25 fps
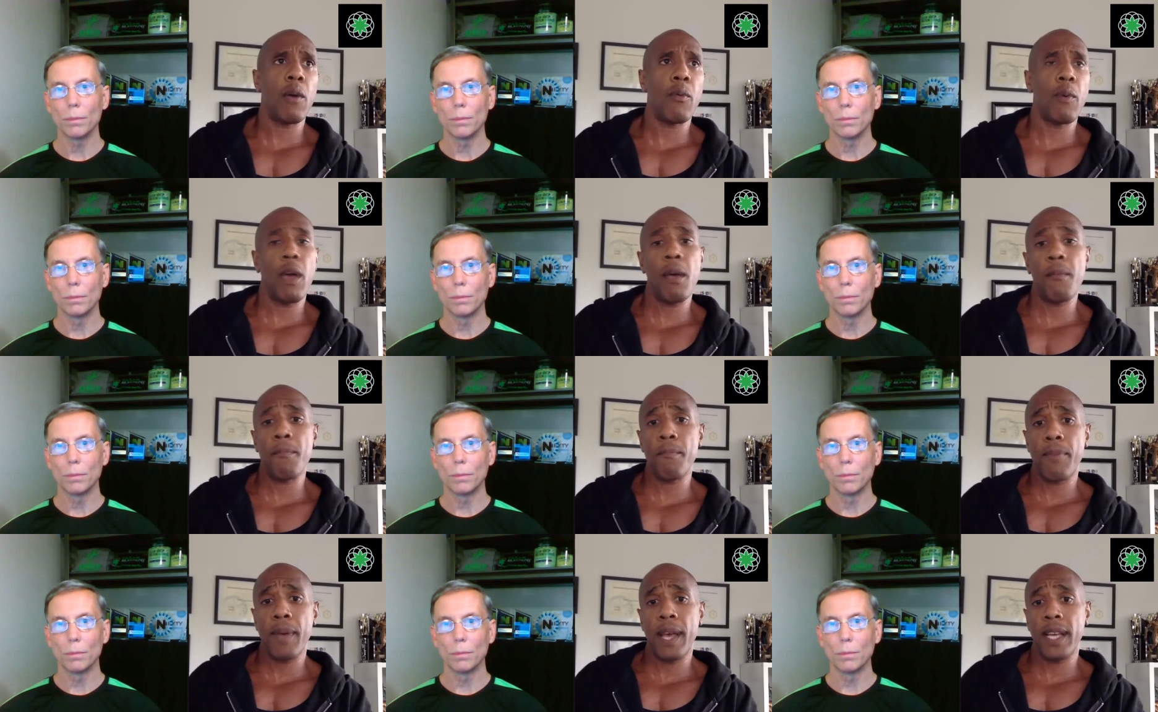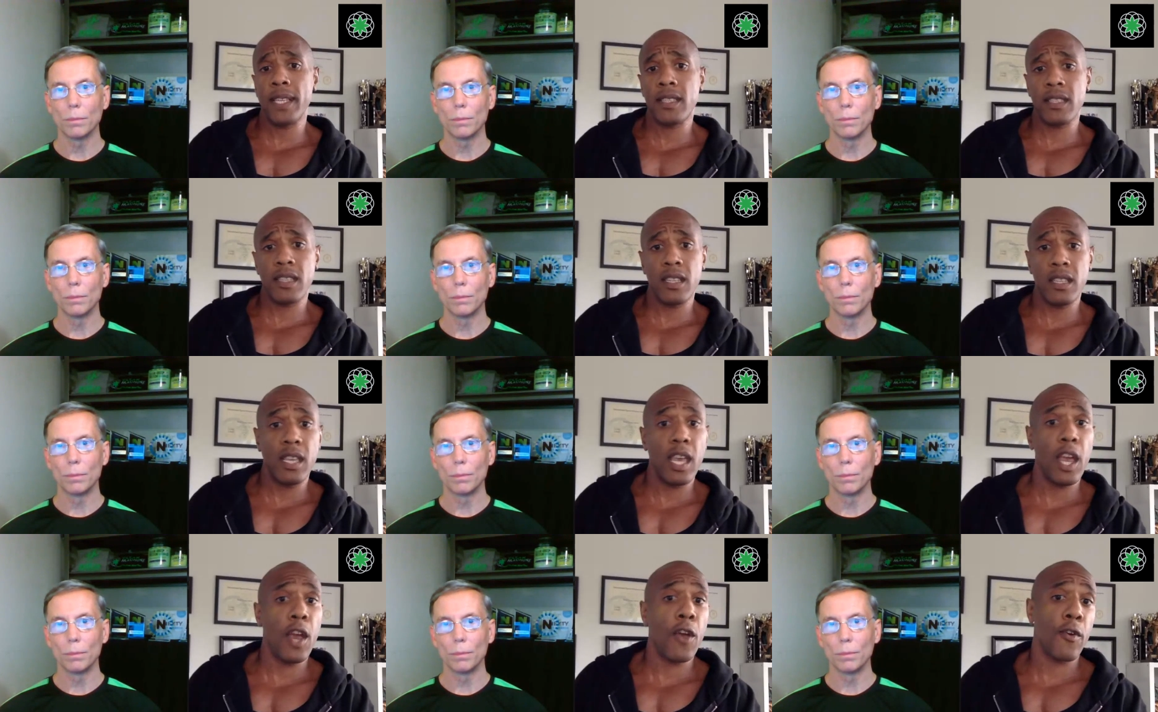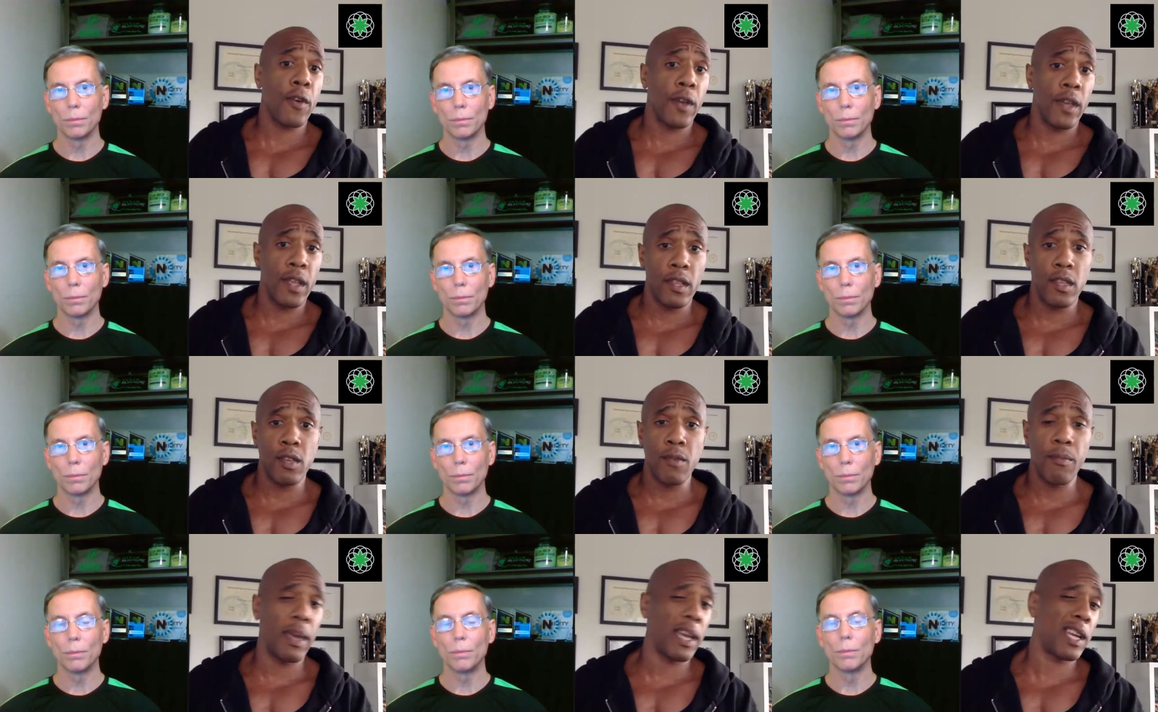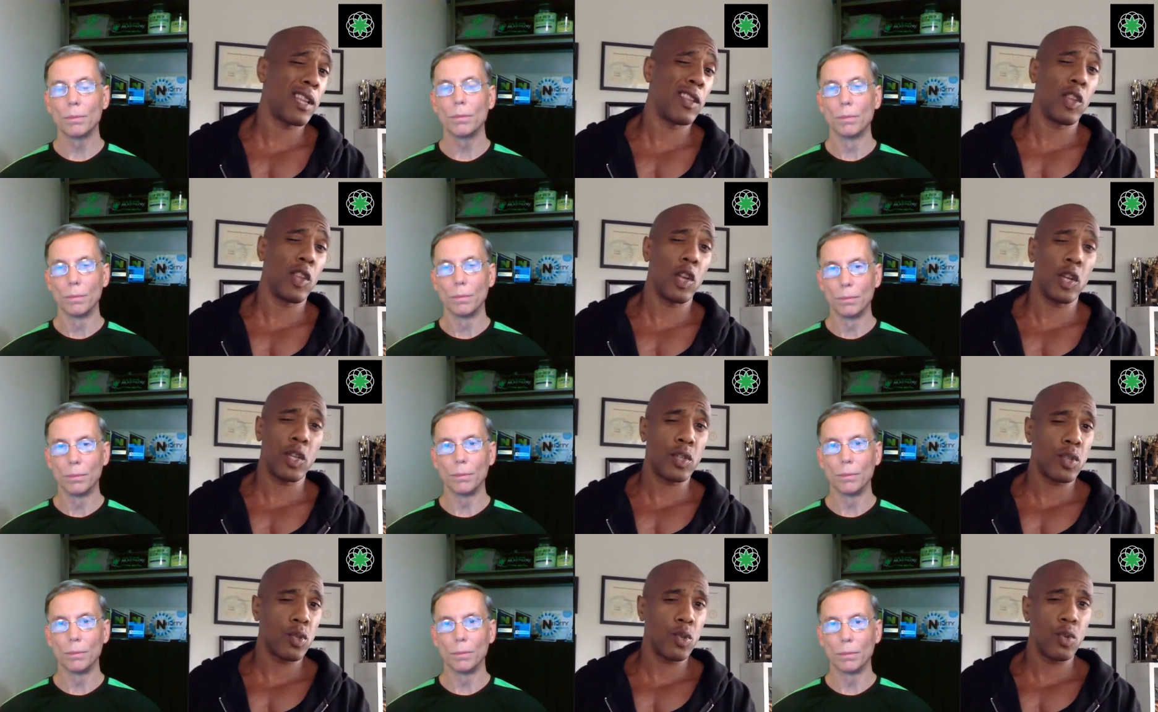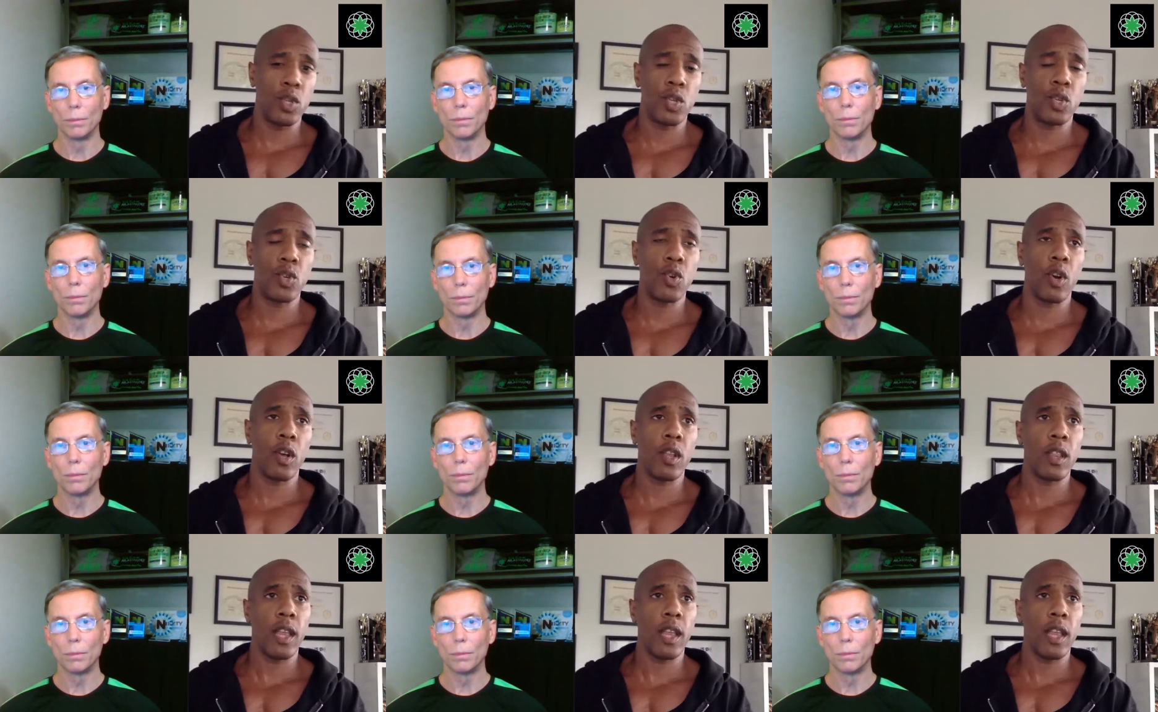Speaker 1: I went pescatarian to make a long story short.